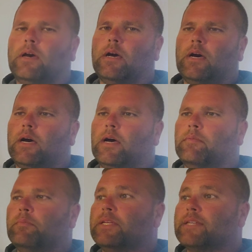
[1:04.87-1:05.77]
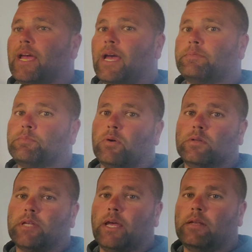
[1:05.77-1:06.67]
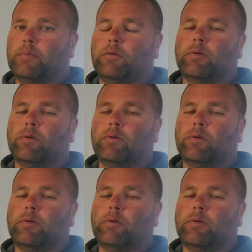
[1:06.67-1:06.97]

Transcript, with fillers: uh, mishaps, parts that had to be